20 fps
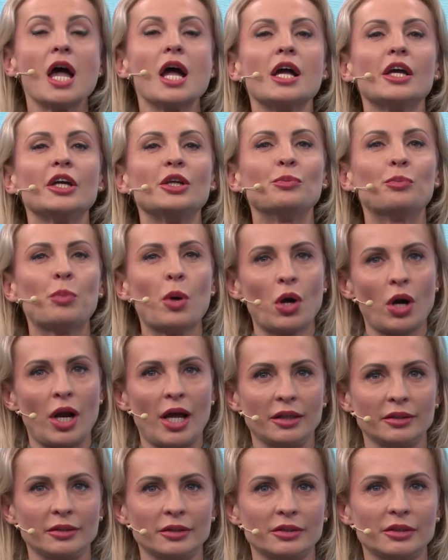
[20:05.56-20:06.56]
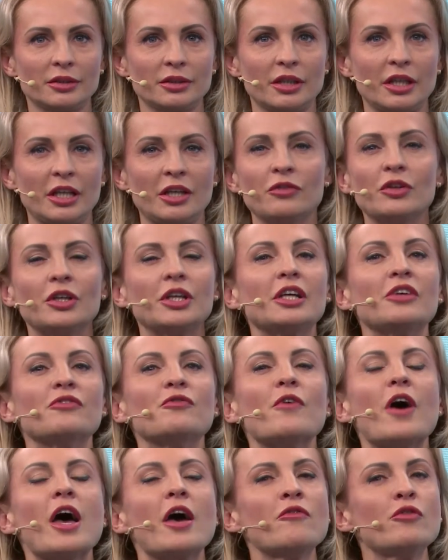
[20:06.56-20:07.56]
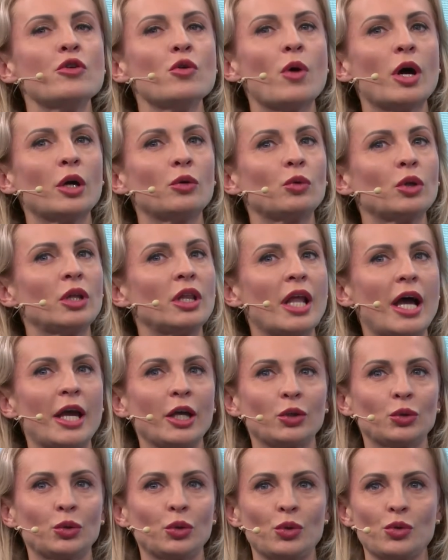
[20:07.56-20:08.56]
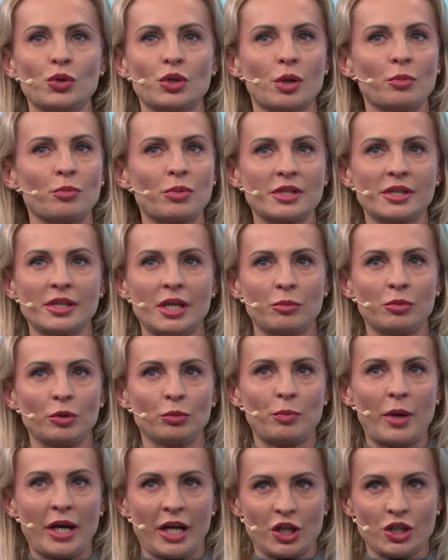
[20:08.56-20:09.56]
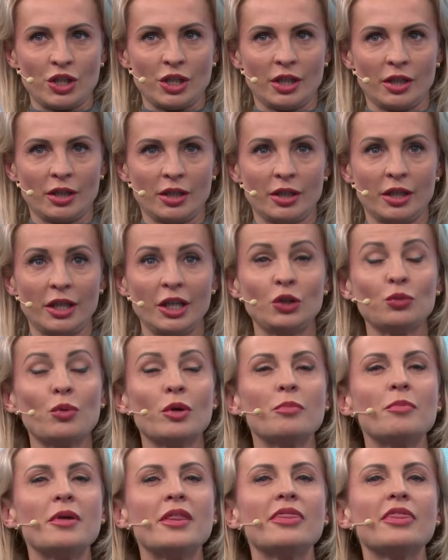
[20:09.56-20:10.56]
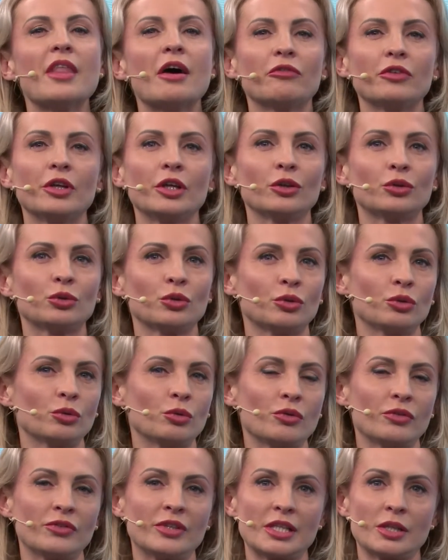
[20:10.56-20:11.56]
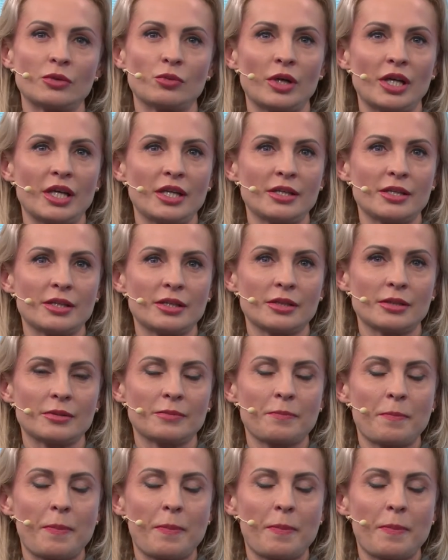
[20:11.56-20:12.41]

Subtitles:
In Poland, even if everyone would like to use compostable packaging, it will be nothing to do with this waste.